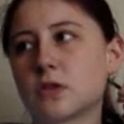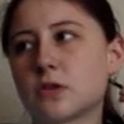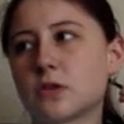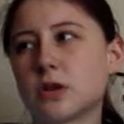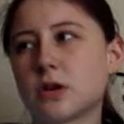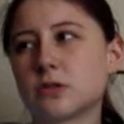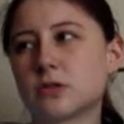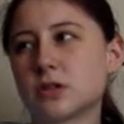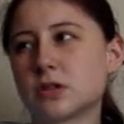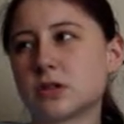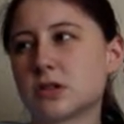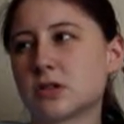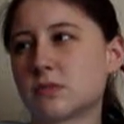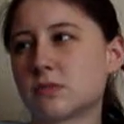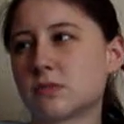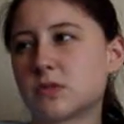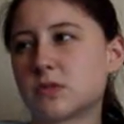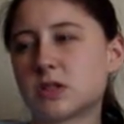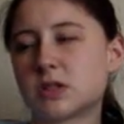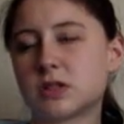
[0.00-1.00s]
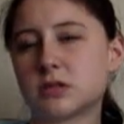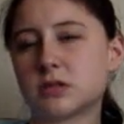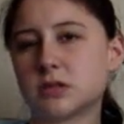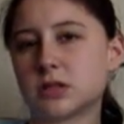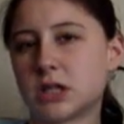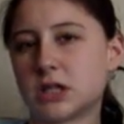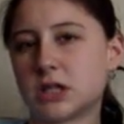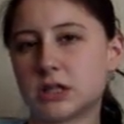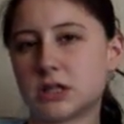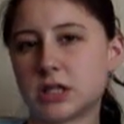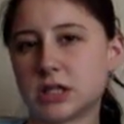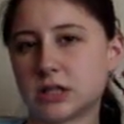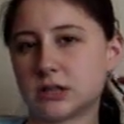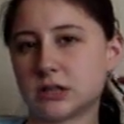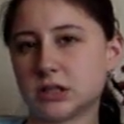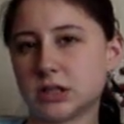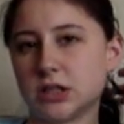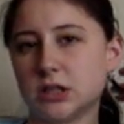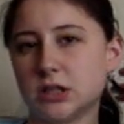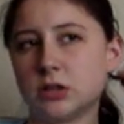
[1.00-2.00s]
Throat's still kind of
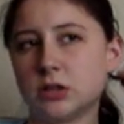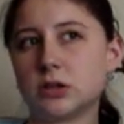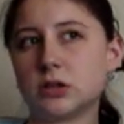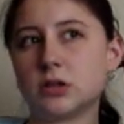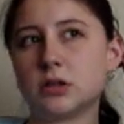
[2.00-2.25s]
tickly.